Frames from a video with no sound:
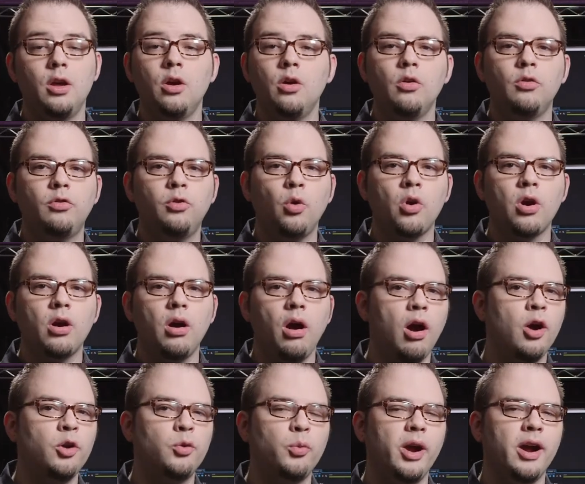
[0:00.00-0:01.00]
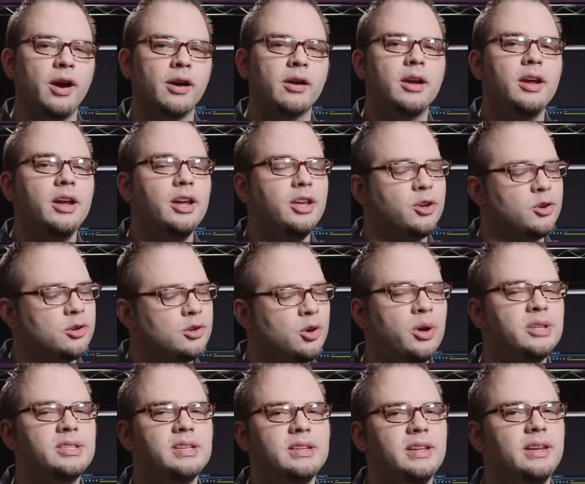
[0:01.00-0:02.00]
For hardware, you're
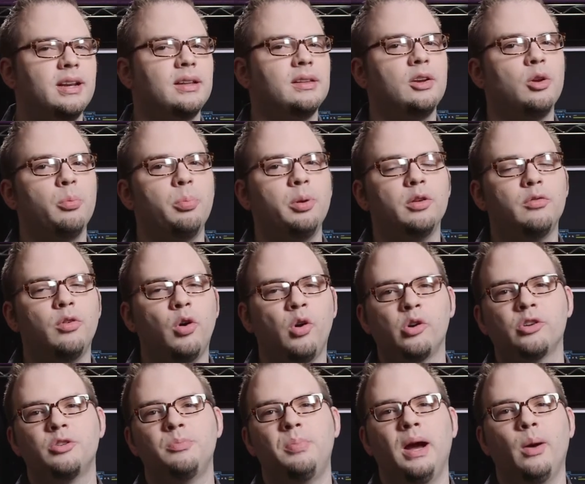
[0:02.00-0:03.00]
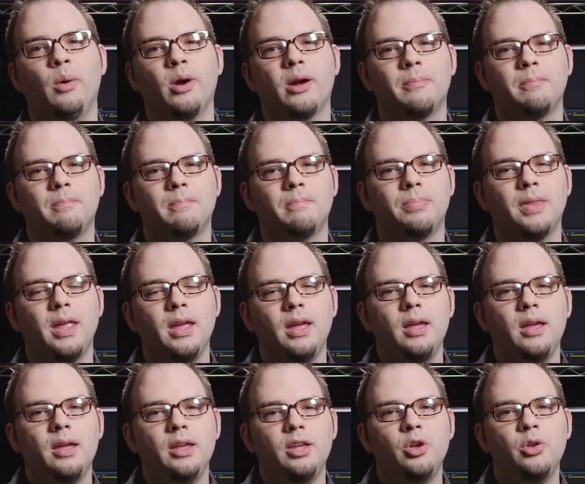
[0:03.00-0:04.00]
going to need a little bit of horsepower.
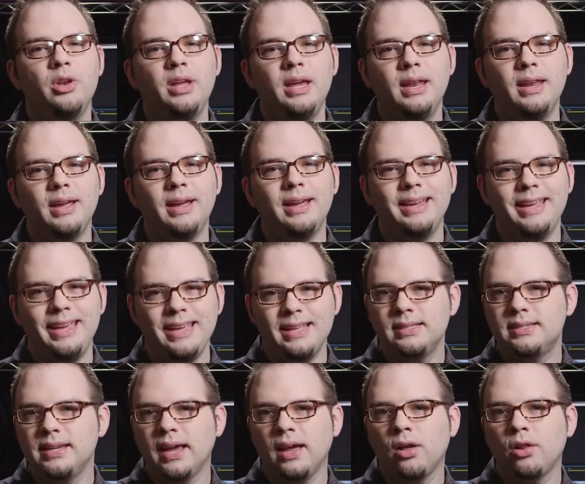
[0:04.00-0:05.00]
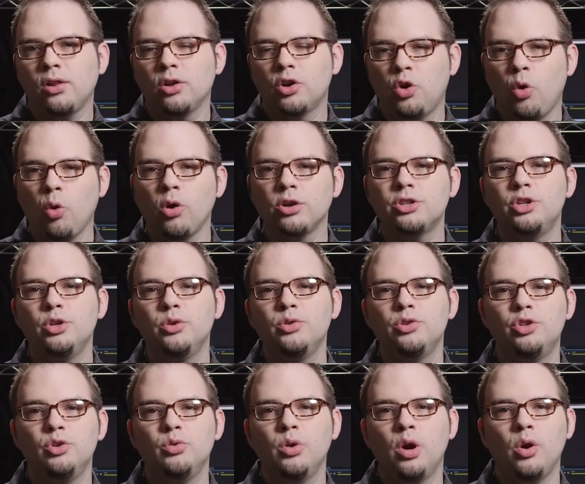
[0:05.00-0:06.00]
You need an Intel Core 2
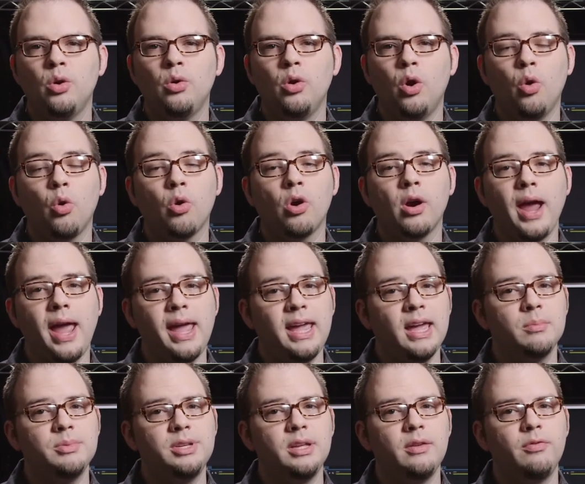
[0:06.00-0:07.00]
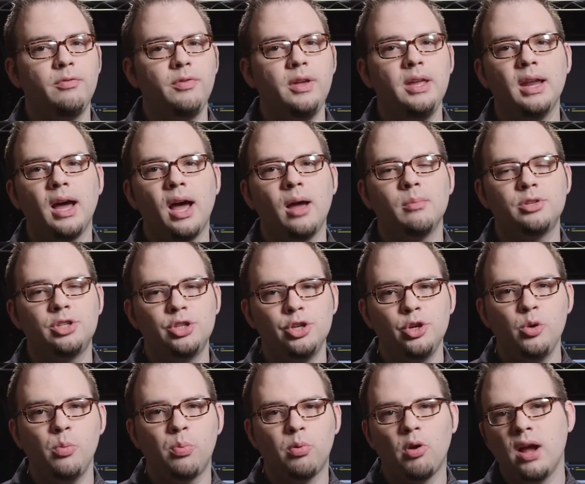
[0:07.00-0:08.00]
Duo or AMD Phenom
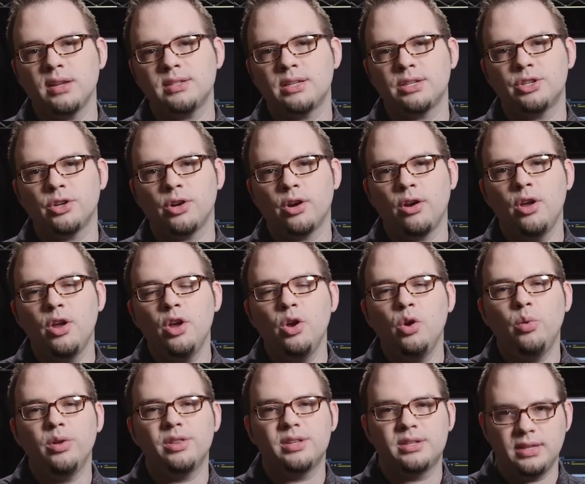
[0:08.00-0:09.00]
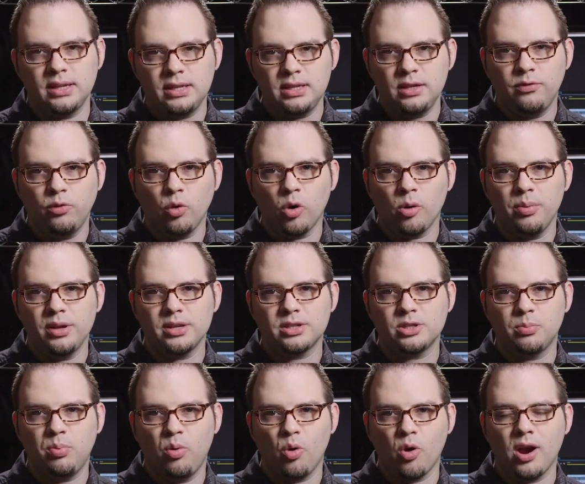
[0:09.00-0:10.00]
2 processor with 64-bit
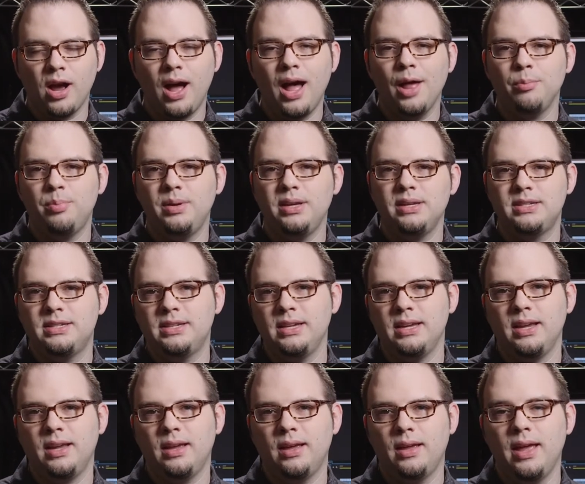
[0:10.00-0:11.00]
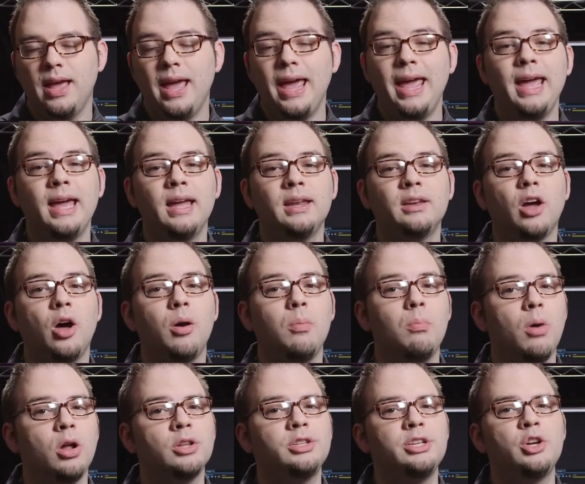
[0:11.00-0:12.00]
support on PC, and a
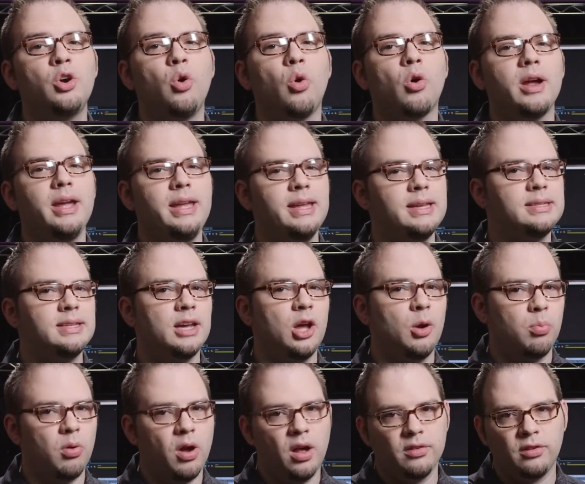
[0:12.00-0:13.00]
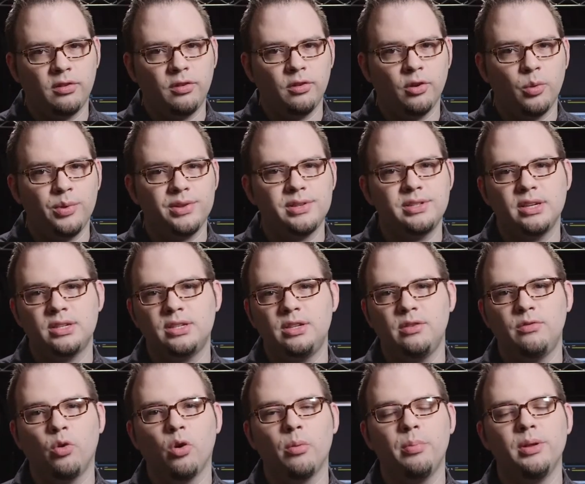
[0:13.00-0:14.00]
multi-core Intel processor with
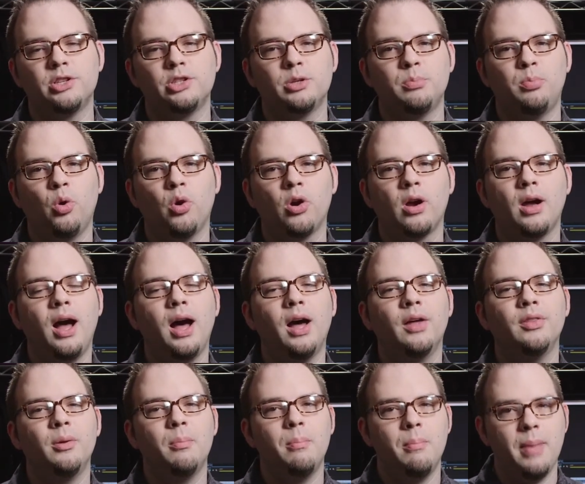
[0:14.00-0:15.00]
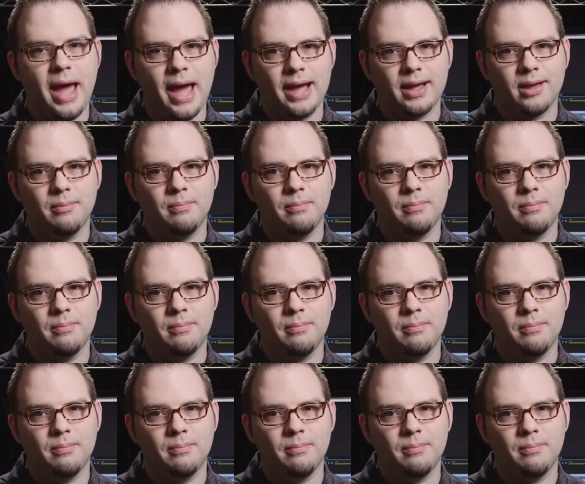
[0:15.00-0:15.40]
64-bit support on the Mac.